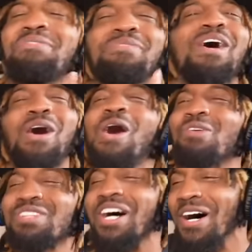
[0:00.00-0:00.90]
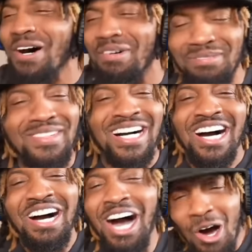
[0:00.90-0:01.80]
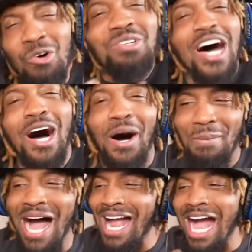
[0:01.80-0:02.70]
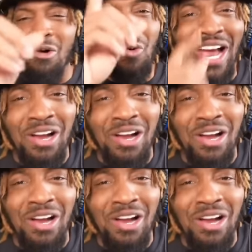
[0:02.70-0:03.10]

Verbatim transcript: Bro, hold up. Hold up. I got one